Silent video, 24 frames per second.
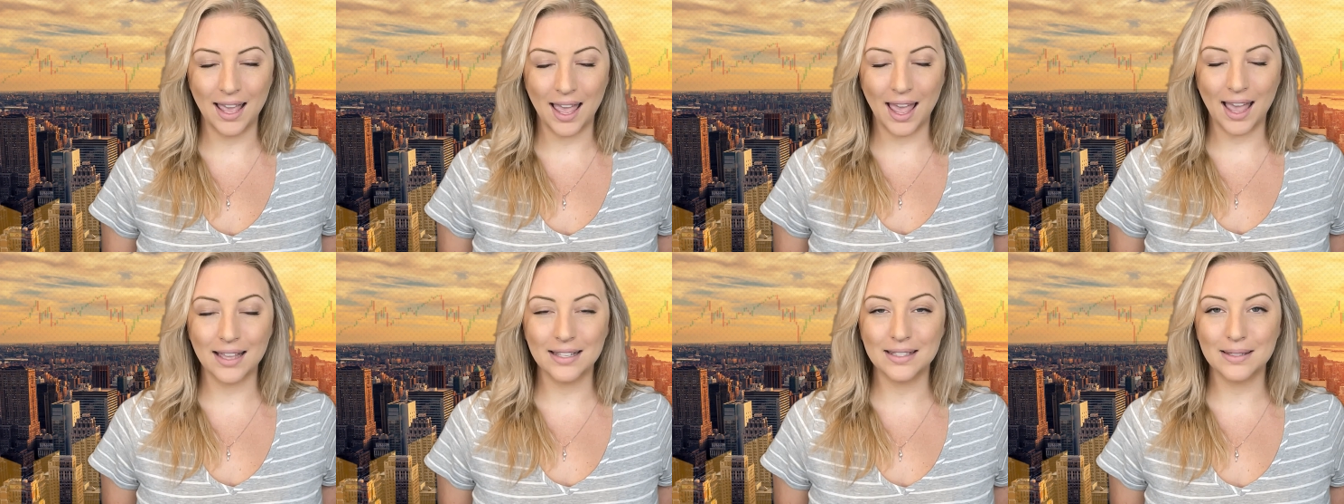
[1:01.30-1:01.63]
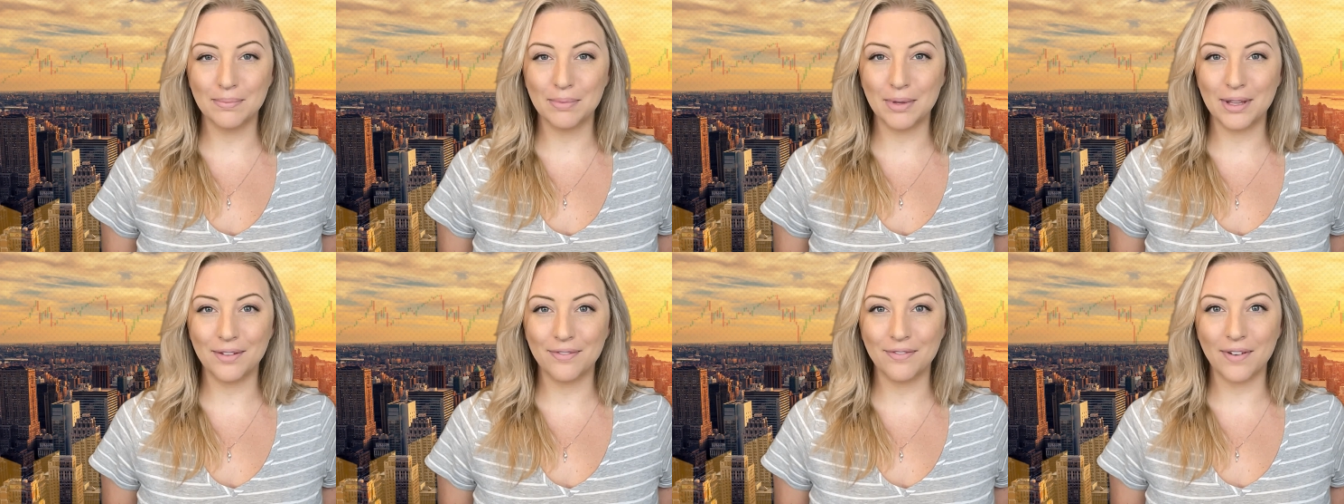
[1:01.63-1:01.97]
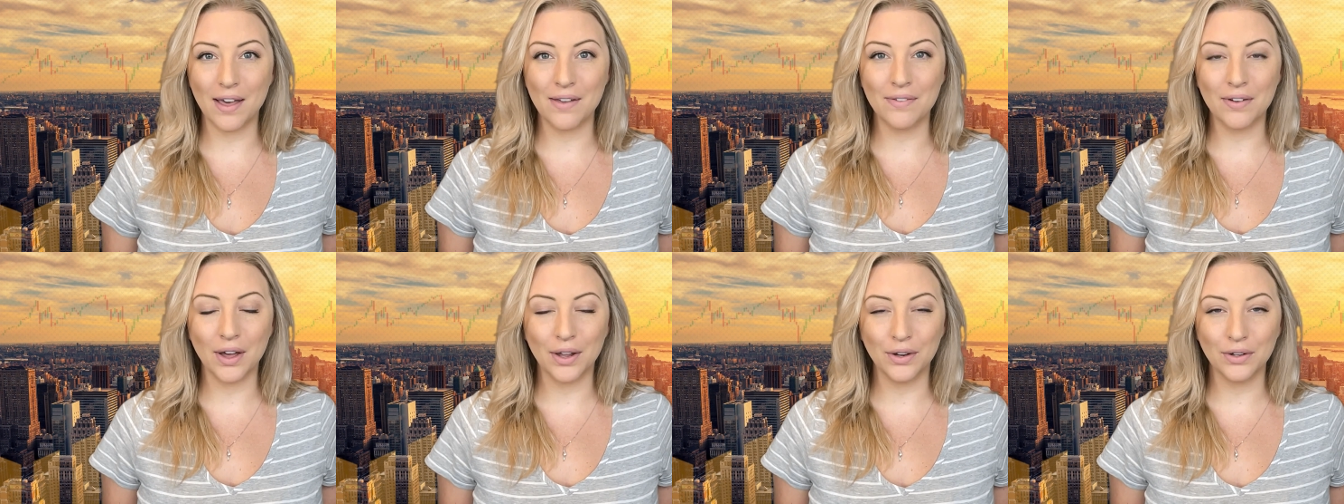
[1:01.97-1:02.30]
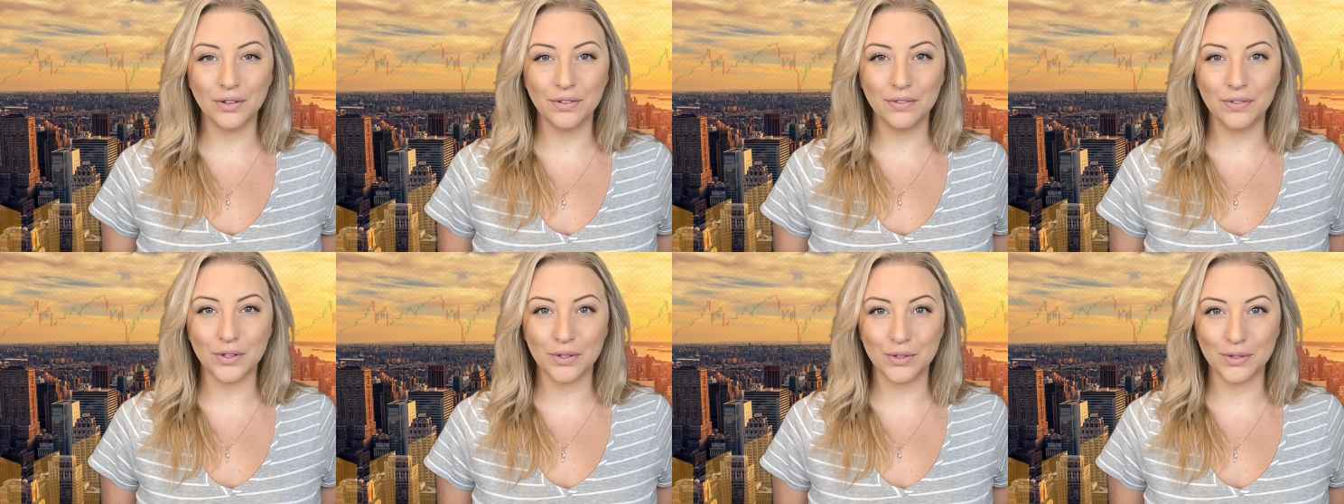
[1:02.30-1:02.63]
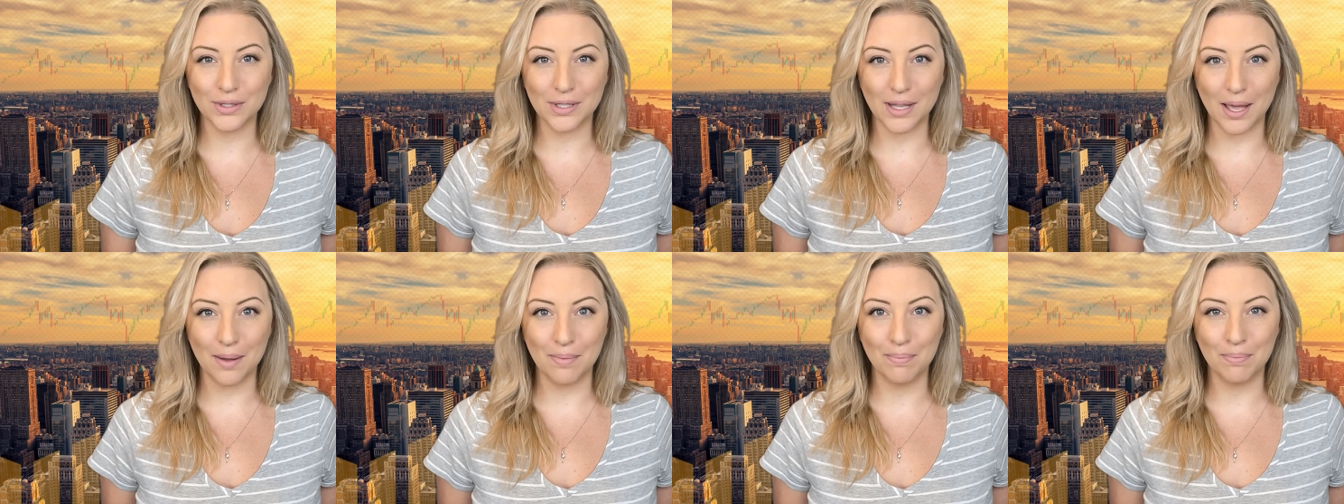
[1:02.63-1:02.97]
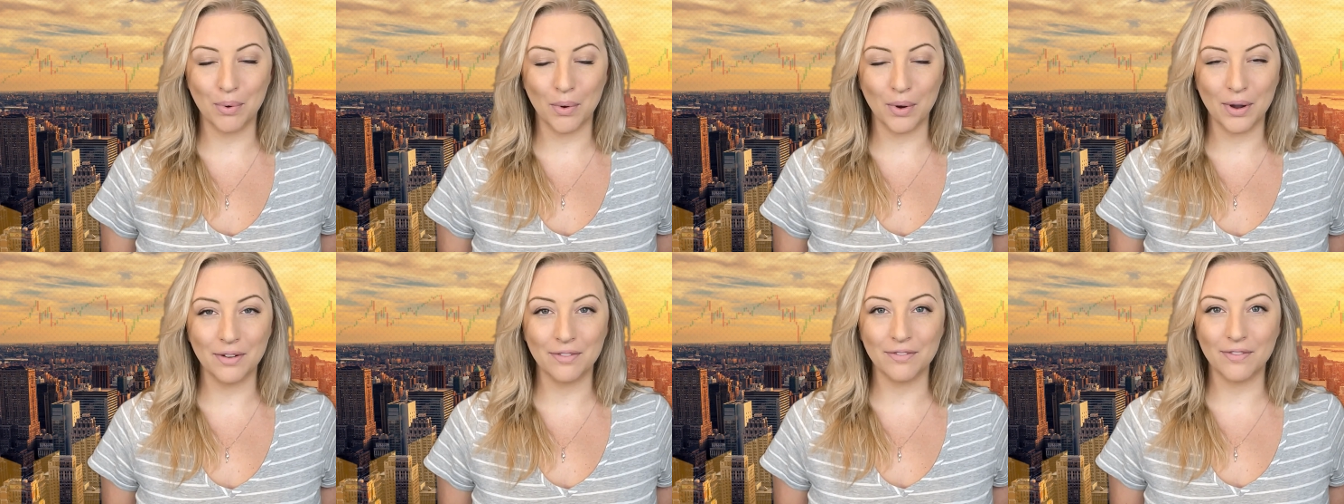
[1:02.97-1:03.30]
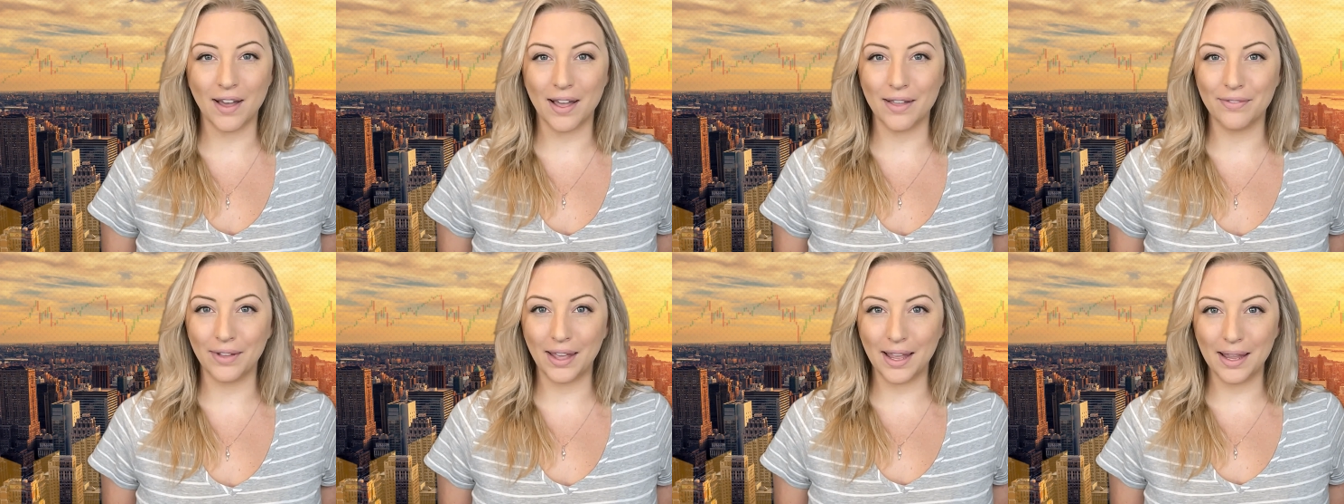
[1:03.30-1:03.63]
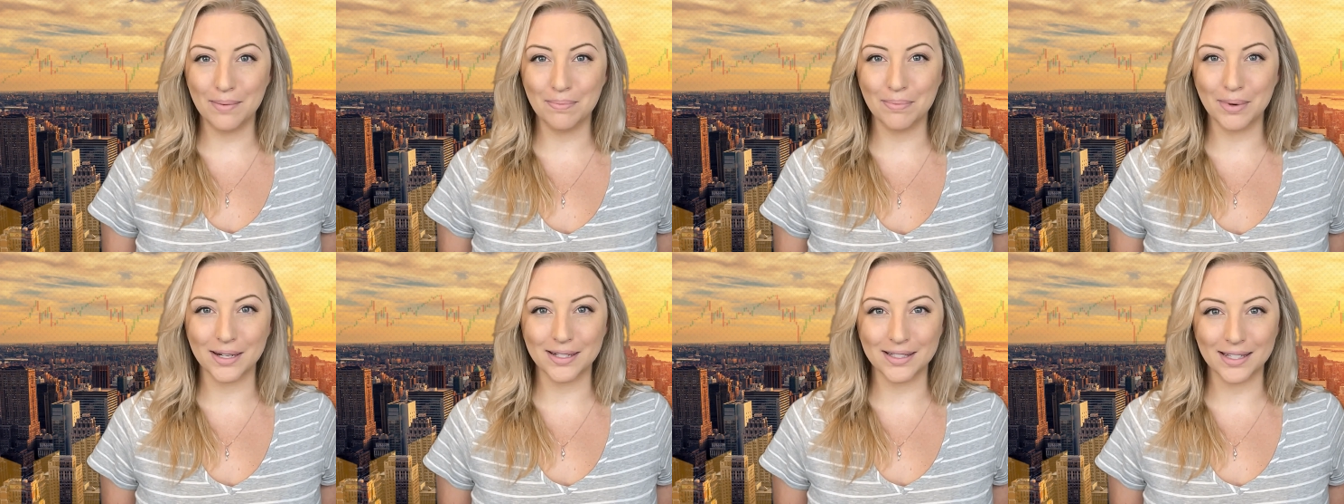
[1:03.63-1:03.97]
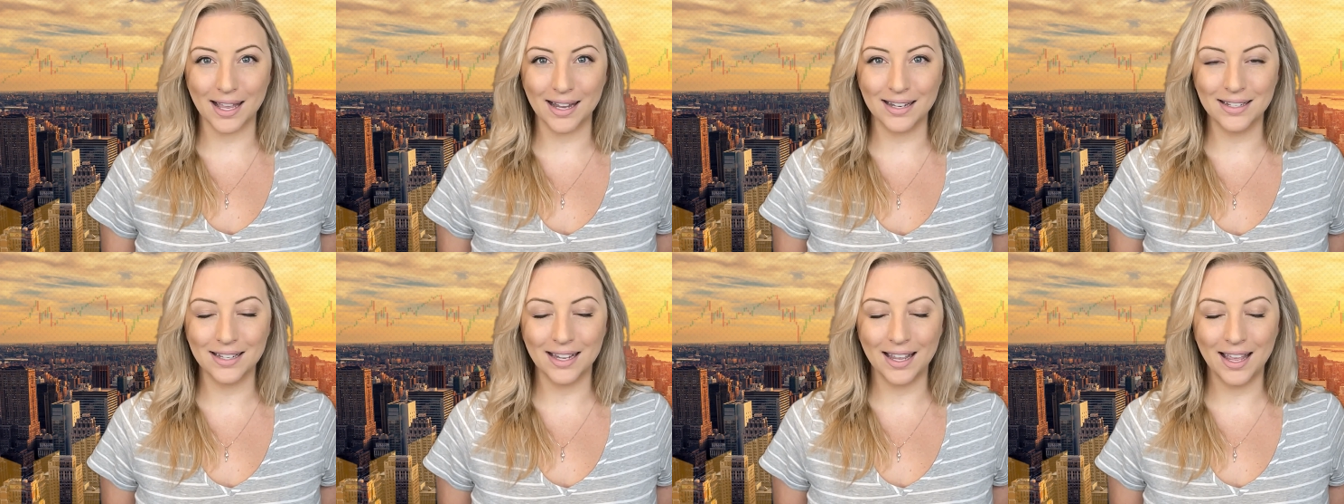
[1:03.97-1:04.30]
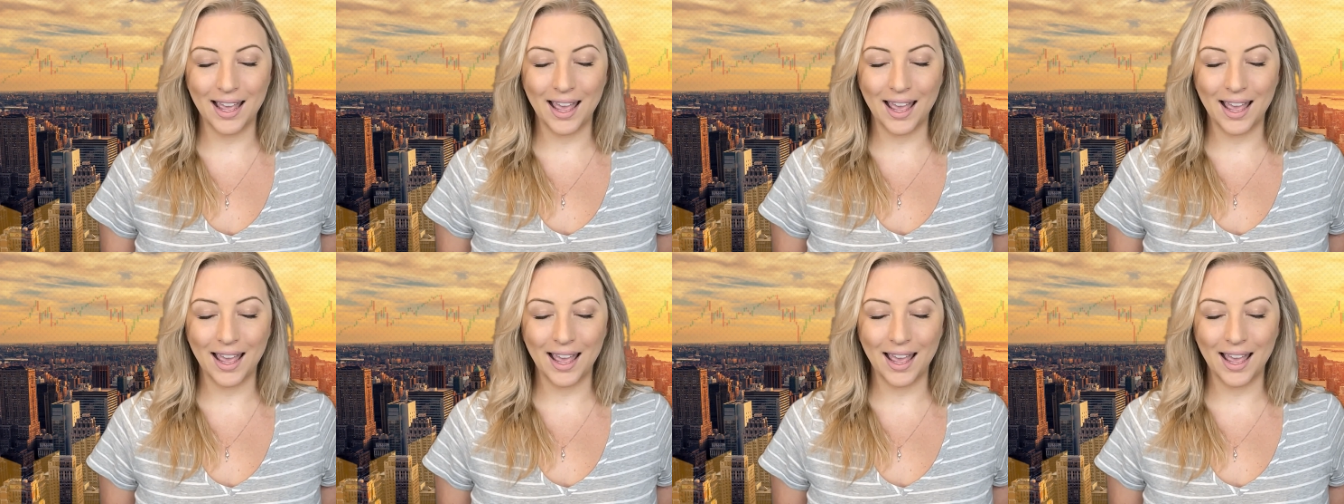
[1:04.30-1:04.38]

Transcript: S&P 500 futures up 0.58%,